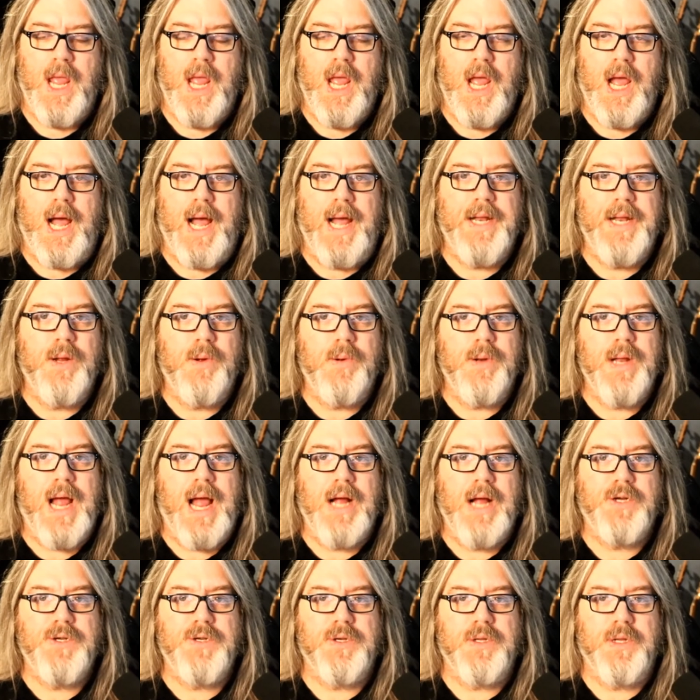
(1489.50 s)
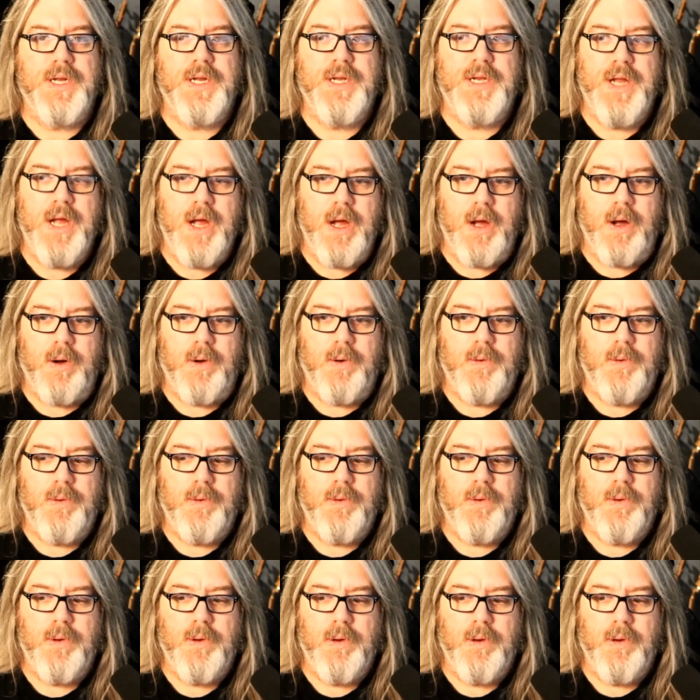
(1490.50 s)
I don't actually know
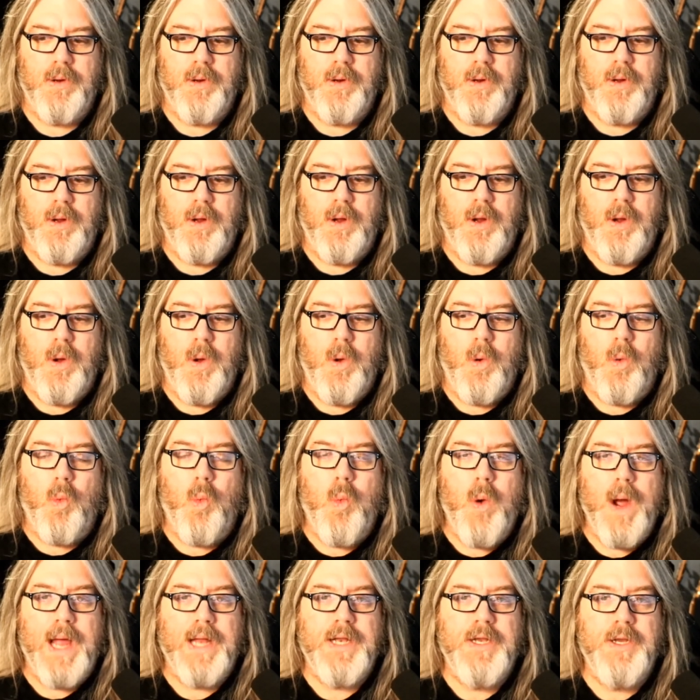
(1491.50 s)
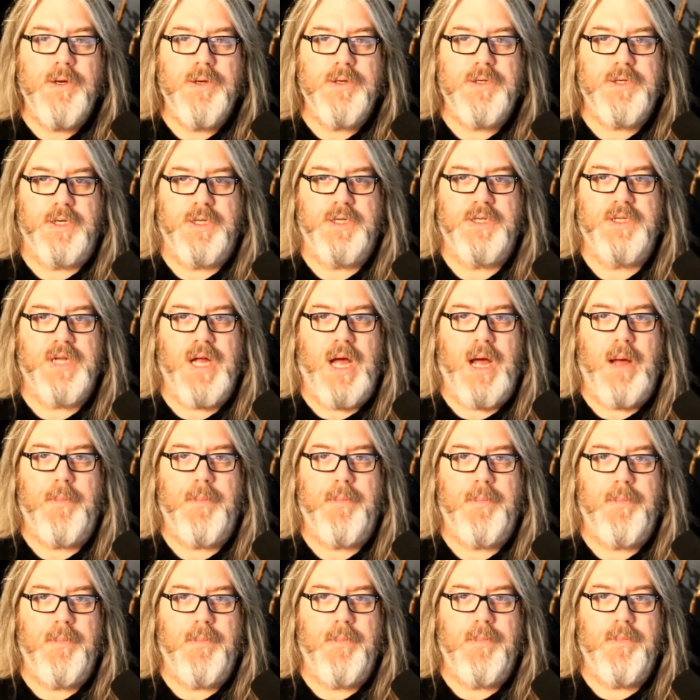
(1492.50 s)
when you should
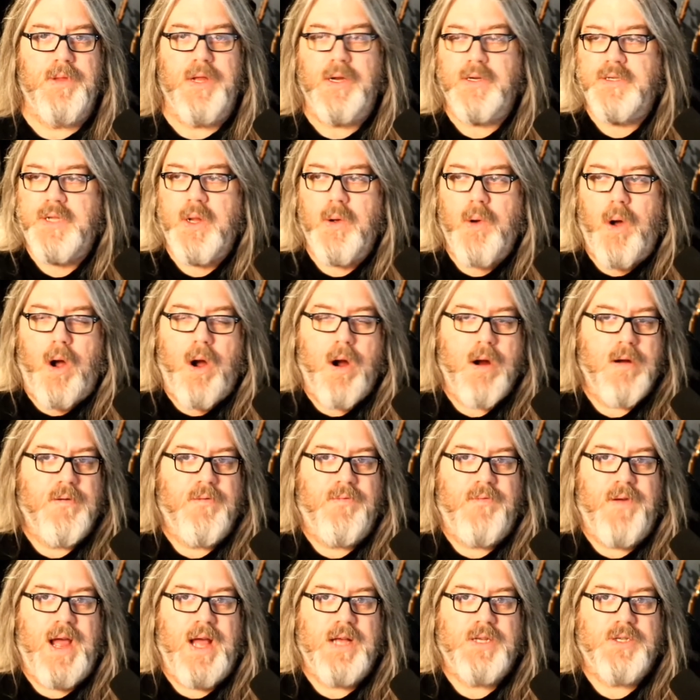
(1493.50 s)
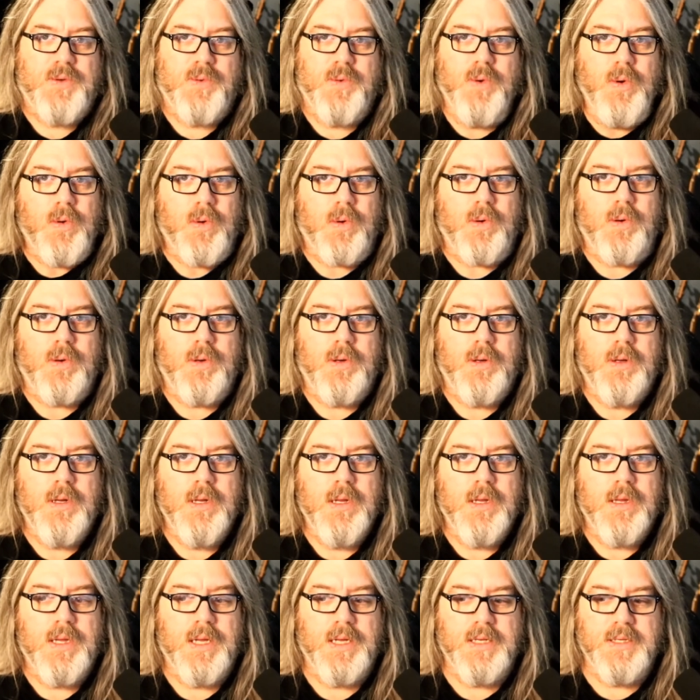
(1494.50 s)
stop. There's no hard fast rule
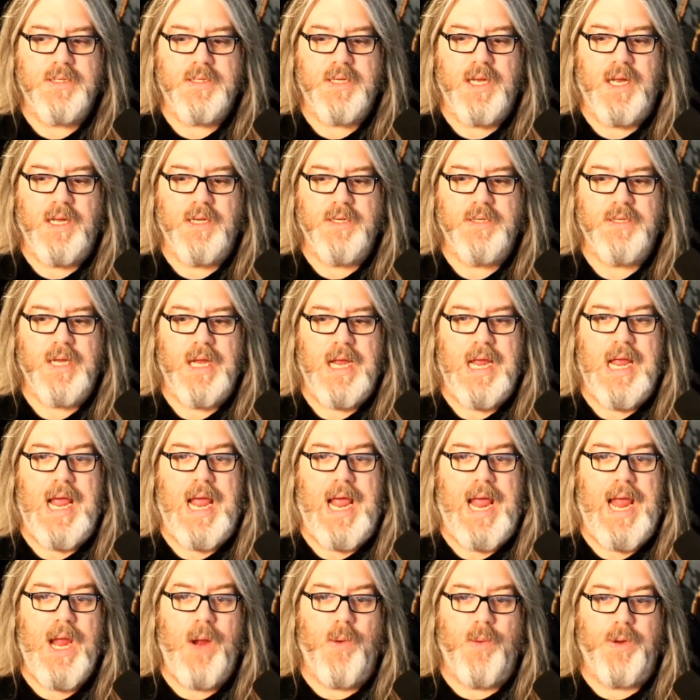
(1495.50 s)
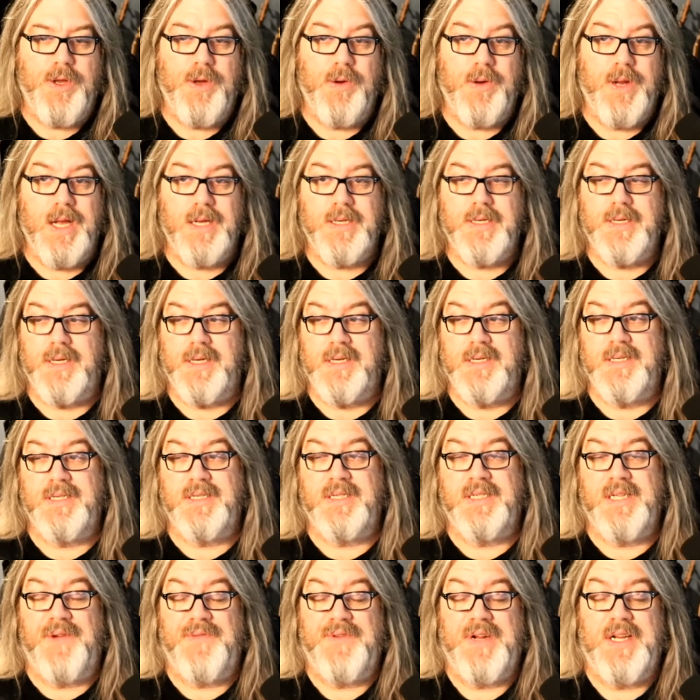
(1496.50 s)
that says, "Hey, when you get to
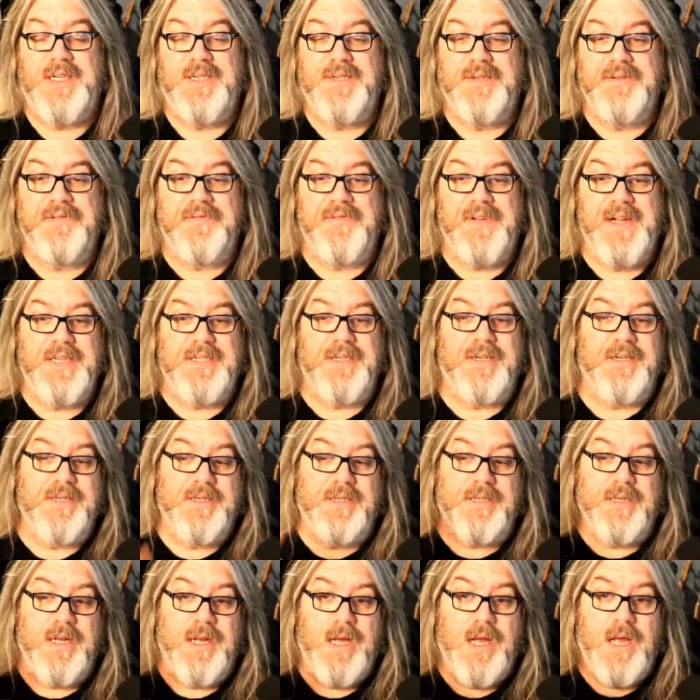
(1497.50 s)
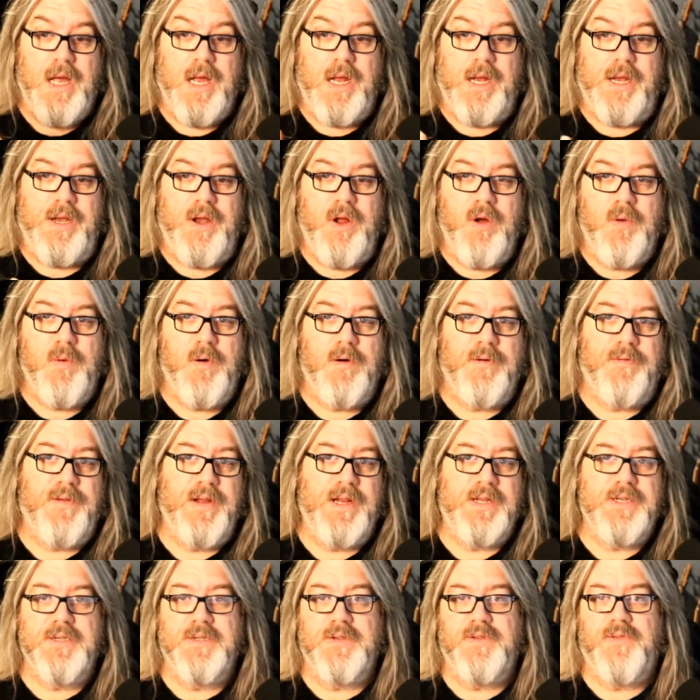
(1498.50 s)
72 features, no more
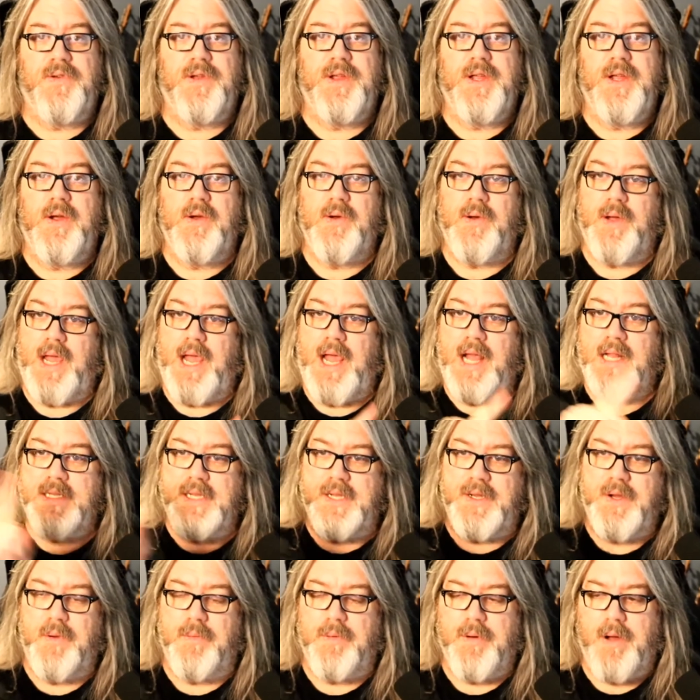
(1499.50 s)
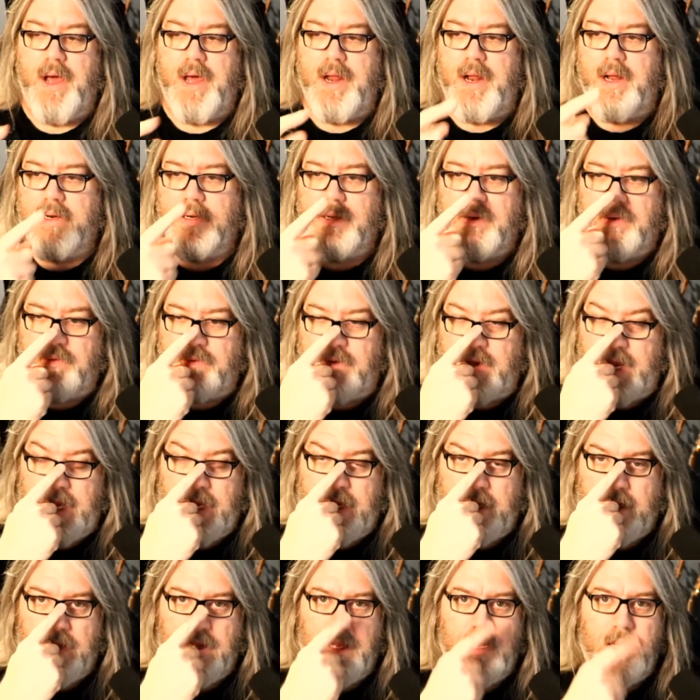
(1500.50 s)
features for you. It's a new product,"
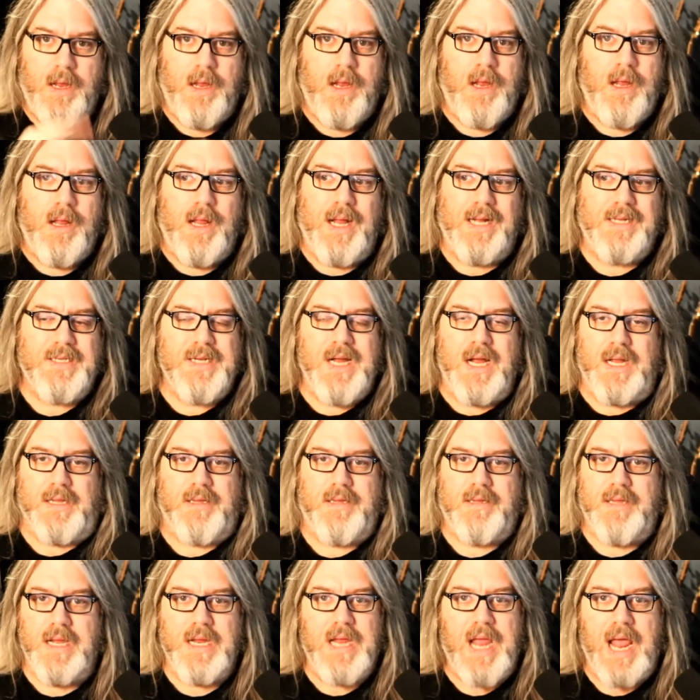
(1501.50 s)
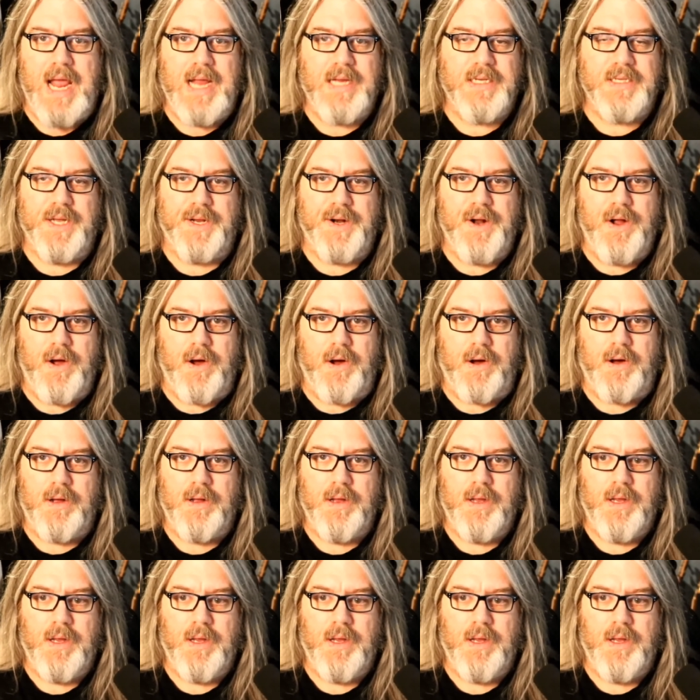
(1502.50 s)
right? That's not the case at all